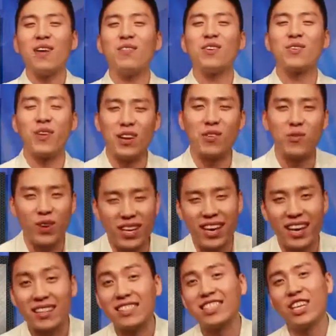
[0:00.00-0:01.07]
have a great
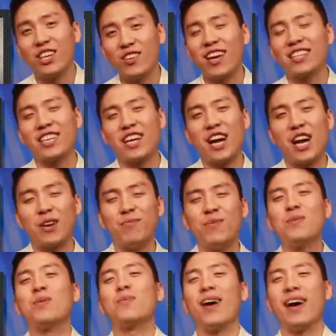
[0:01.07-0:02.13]
weekend. See you next time.
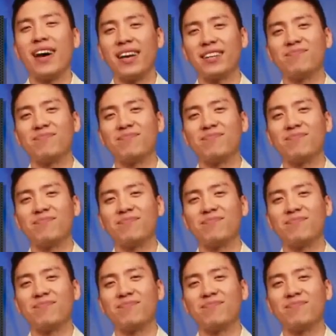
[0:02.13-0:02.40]
Bye-bye.